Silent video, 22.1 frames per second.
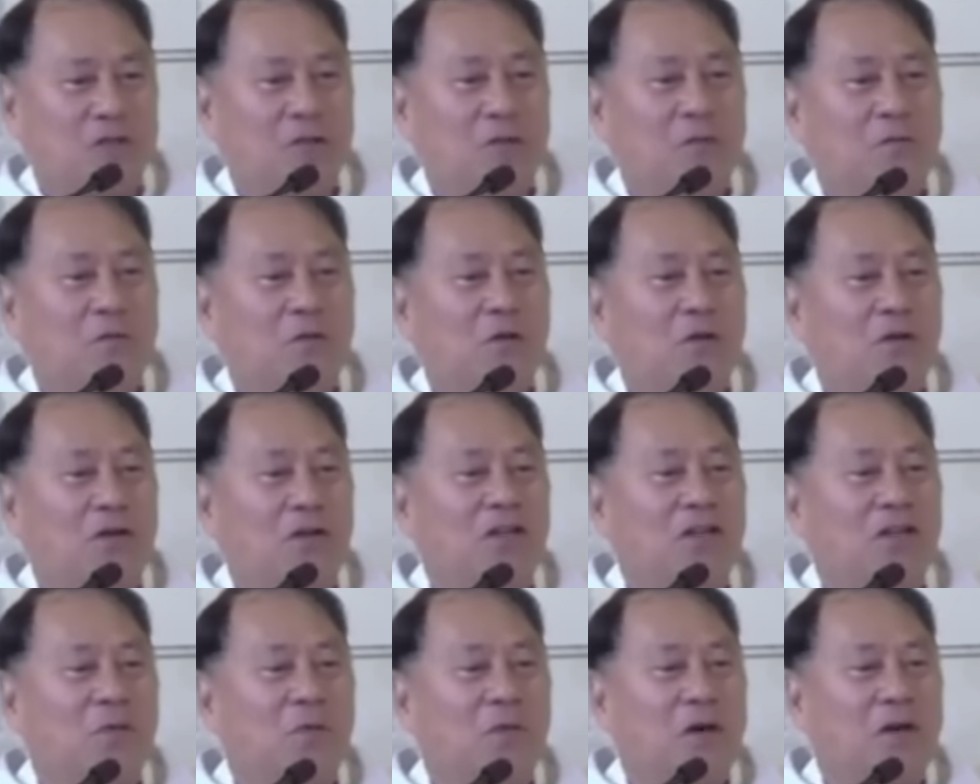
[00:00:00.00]
you're in
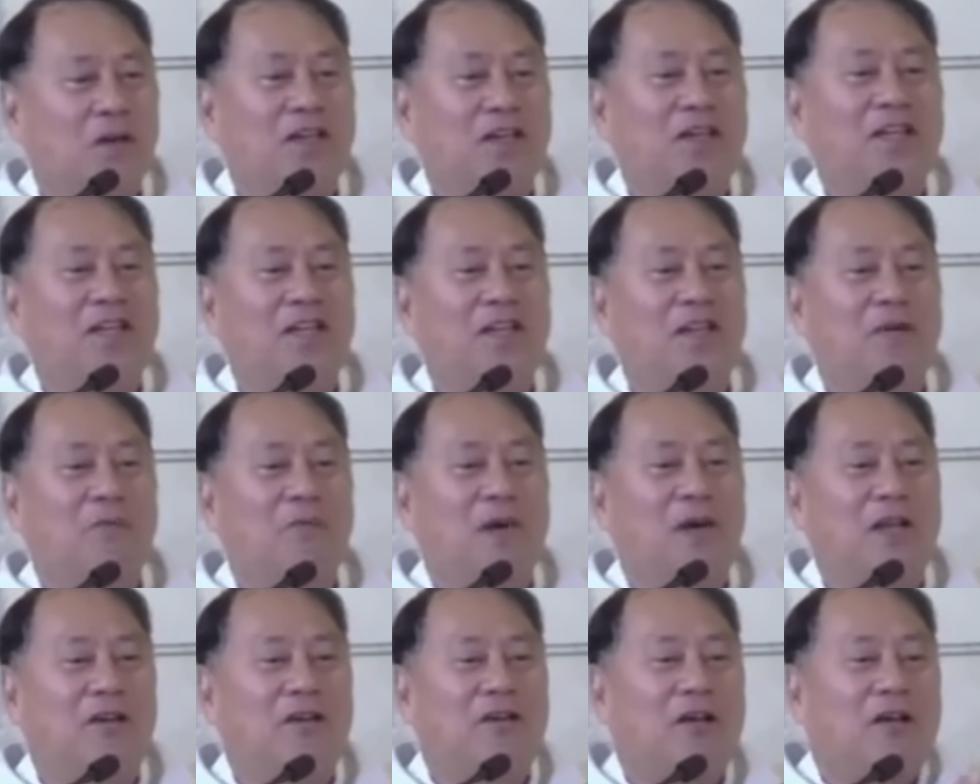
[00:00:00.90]
the world, hindi
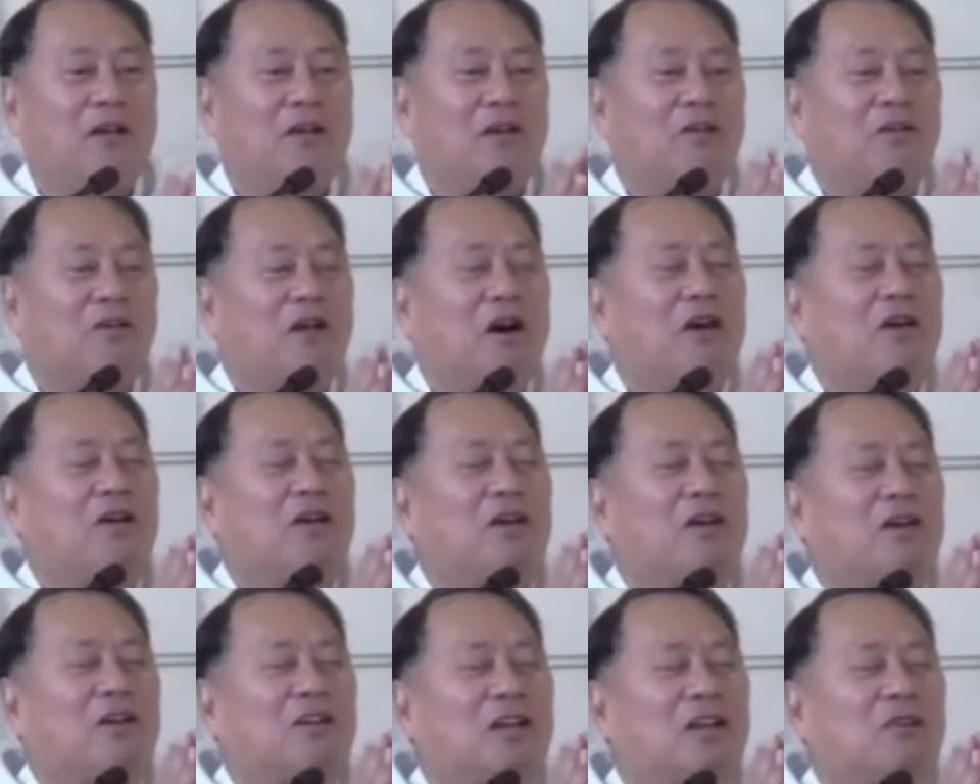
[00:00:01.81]
naman lagi
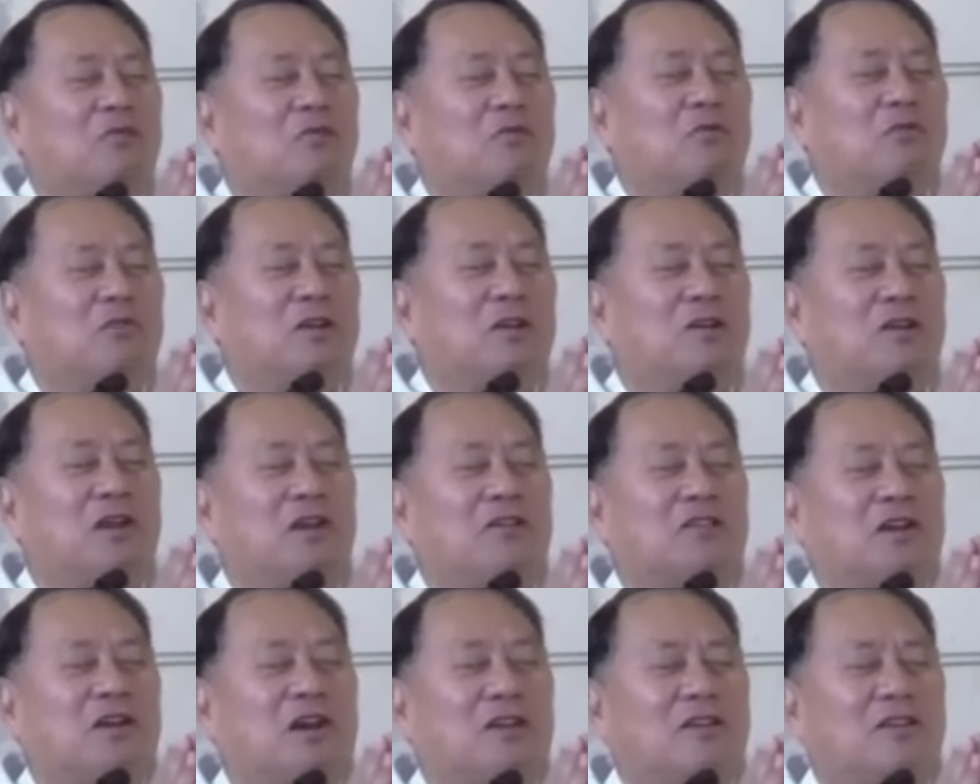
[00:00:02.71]
kang nandun lang
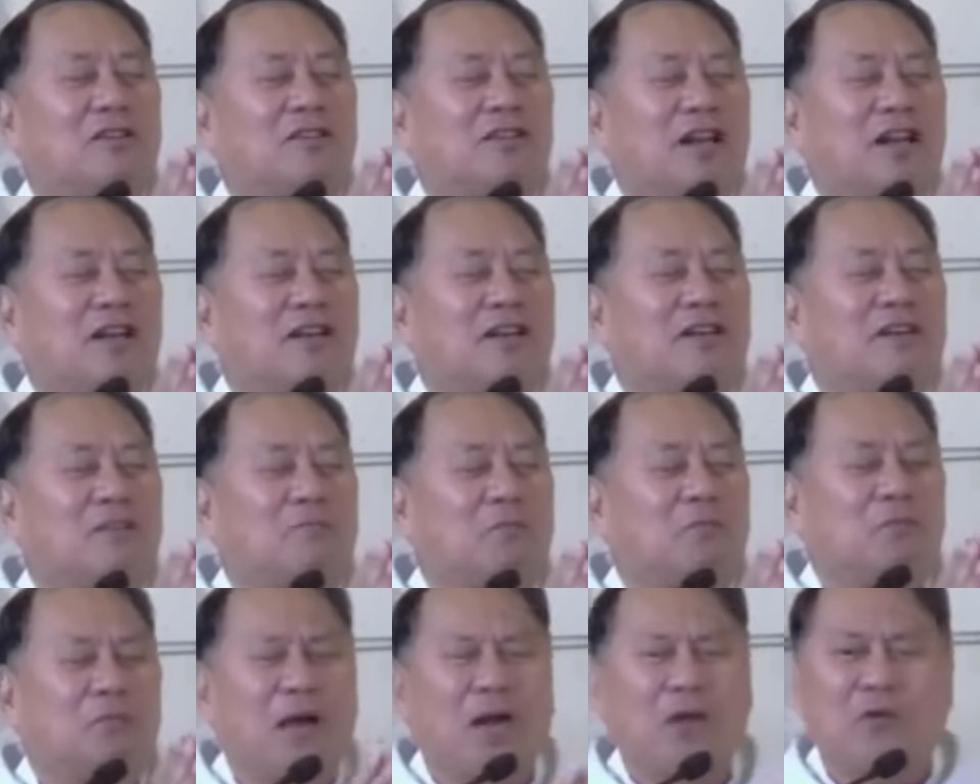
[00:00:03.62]
nagdadasal, then
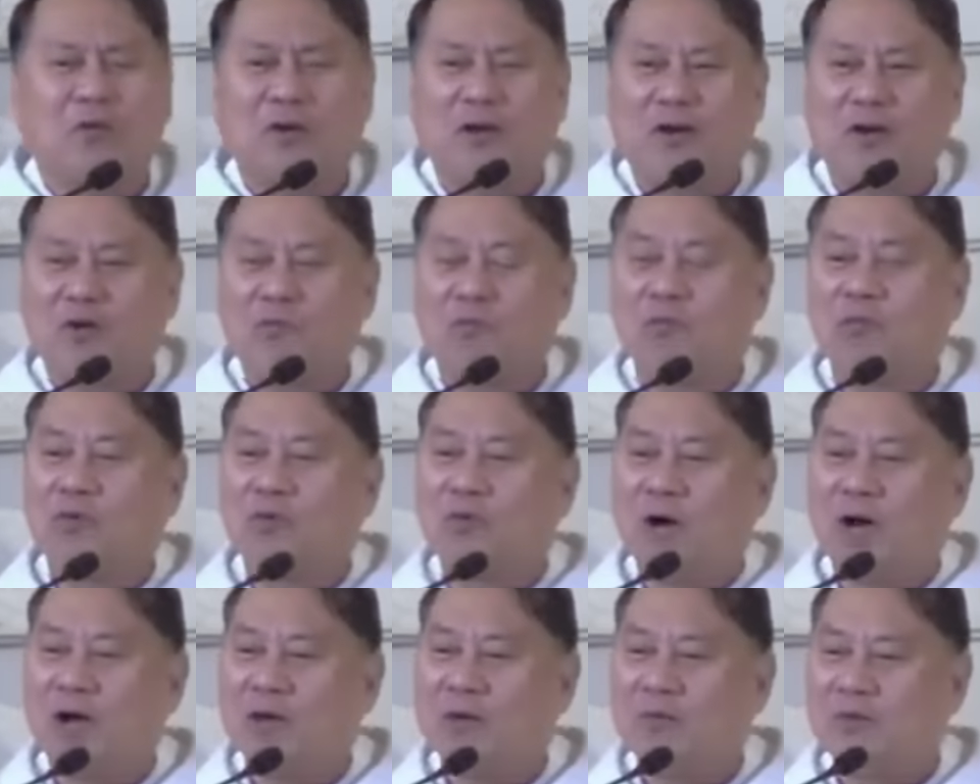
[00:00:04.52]
paano na yung
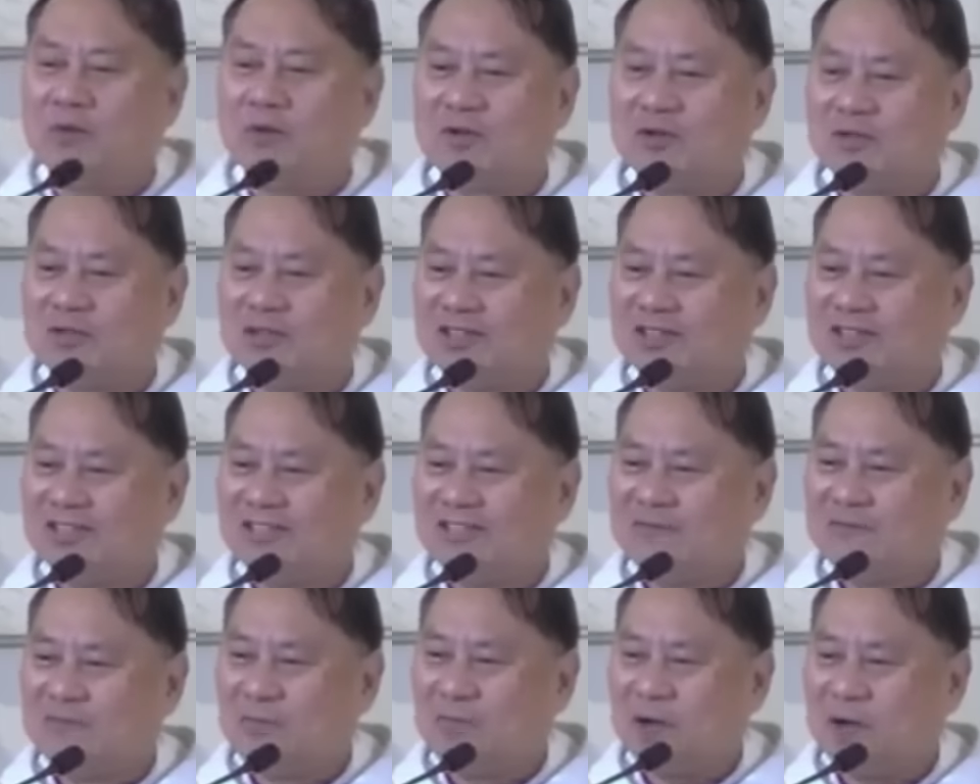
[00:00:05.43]
buhay mo?
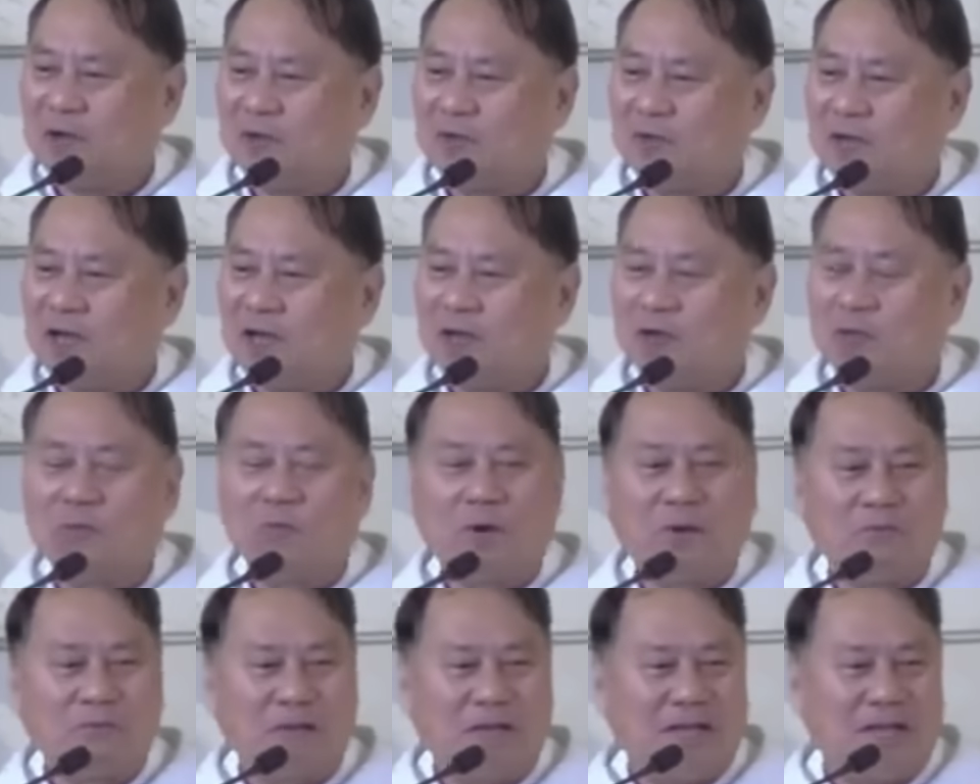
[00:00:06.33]
Paano na yung
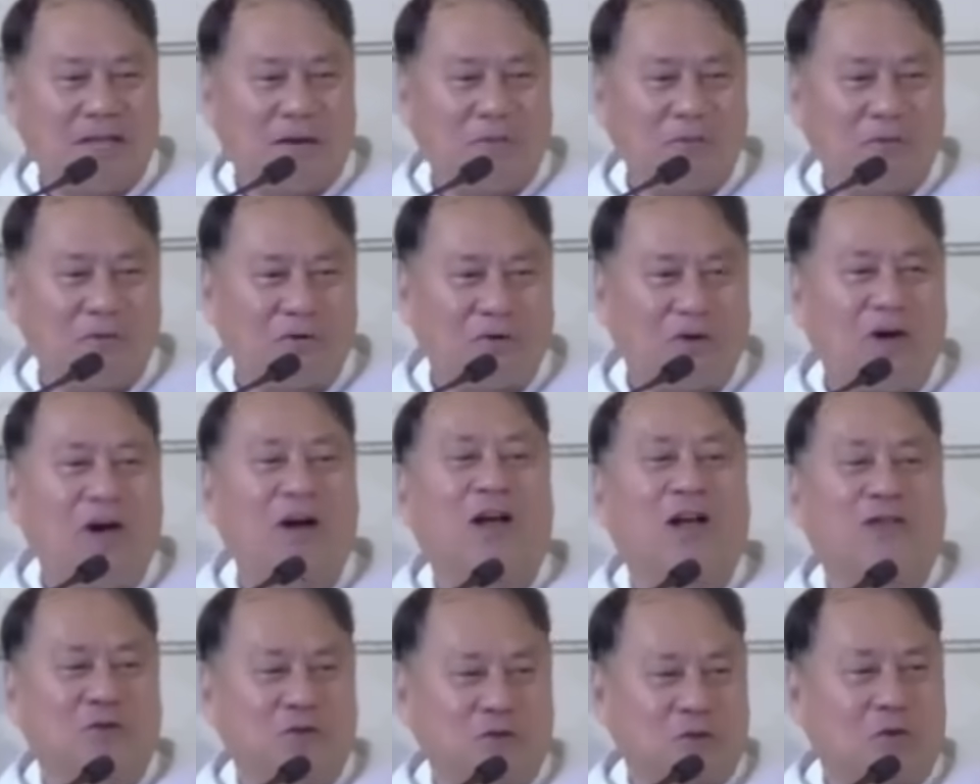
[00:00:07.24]
pamilya mo?
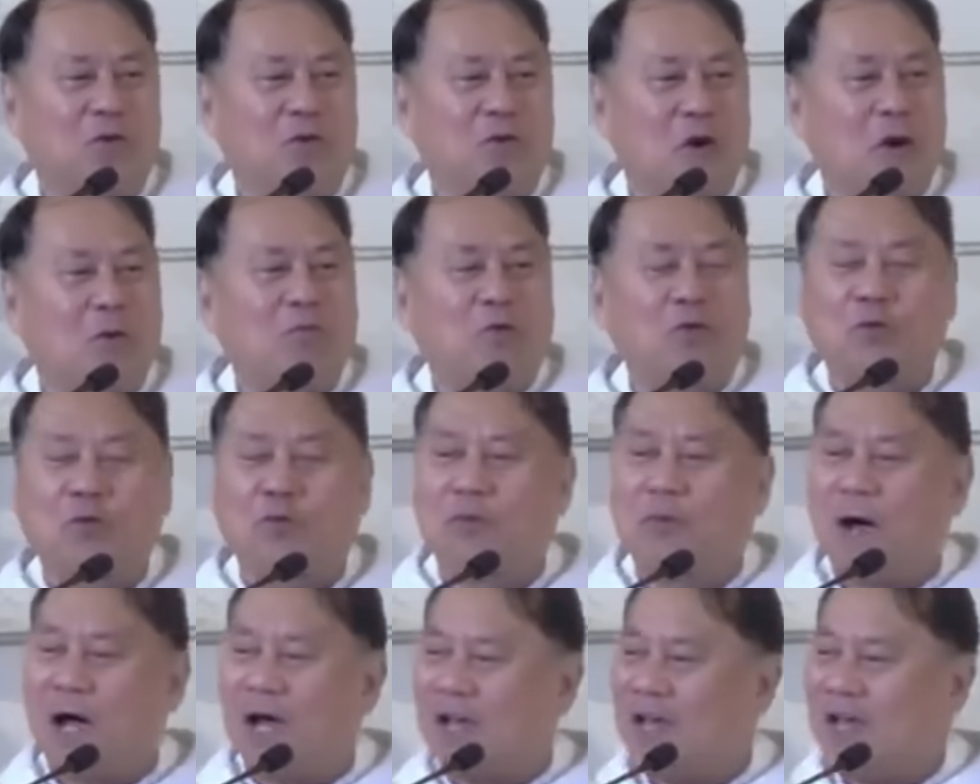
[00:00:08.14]
So you have to
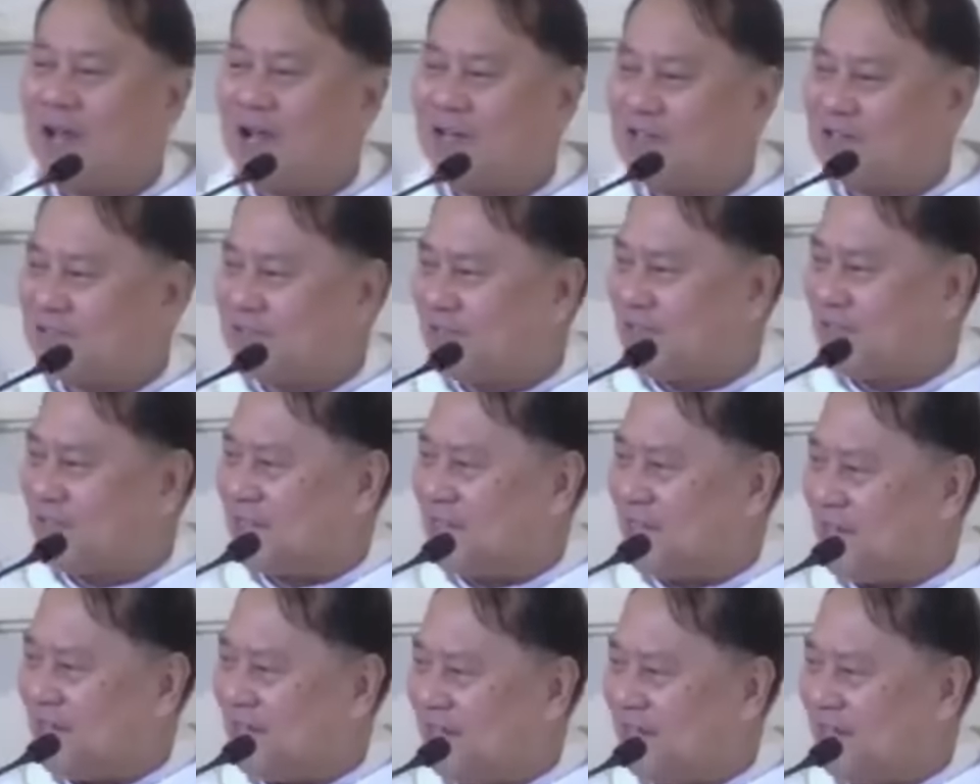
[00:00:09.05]
balance, he said,